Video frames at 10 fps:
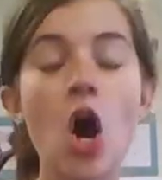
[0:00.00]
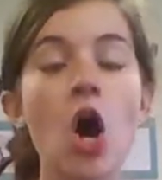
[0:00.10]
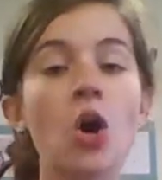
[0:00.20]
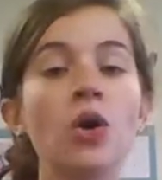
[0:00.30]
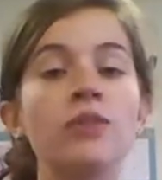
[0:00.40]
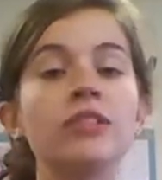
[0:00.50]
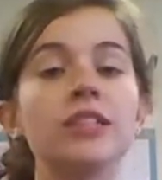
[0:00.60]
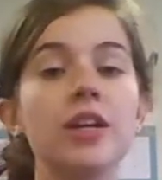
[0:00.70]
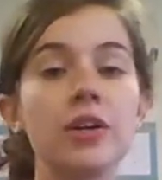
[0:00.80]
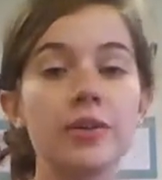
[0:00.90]
Over
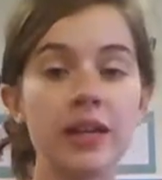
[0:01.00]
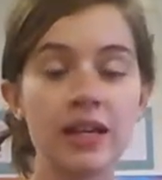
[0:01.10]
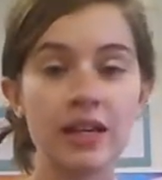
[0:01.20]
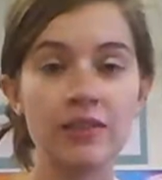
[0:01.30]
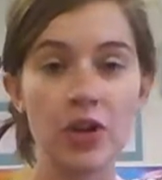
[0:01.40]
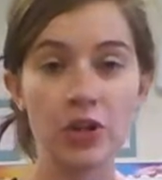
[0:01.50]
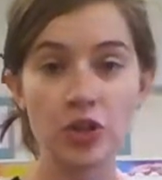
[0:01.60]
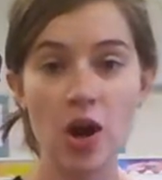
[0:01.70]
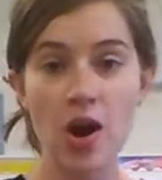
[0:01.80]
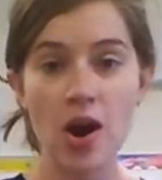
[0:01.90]
the river,
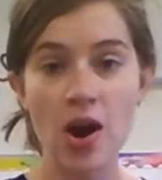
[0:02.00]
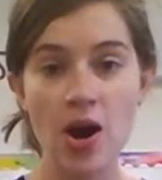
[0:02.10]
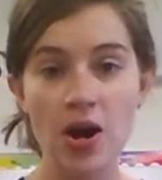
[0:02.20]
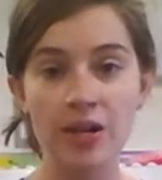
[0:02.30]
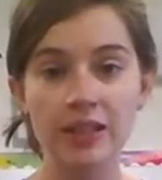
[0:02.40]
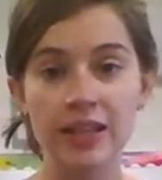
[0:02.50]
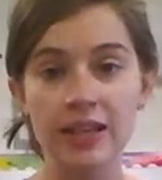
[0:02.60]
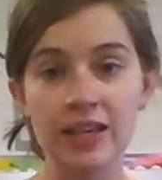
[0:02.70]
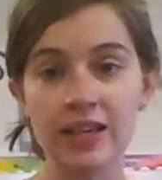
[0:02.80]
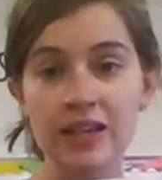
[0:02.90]

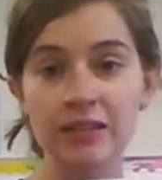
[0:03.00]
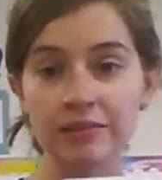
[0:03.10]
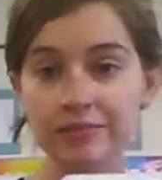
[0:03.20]
Charlie.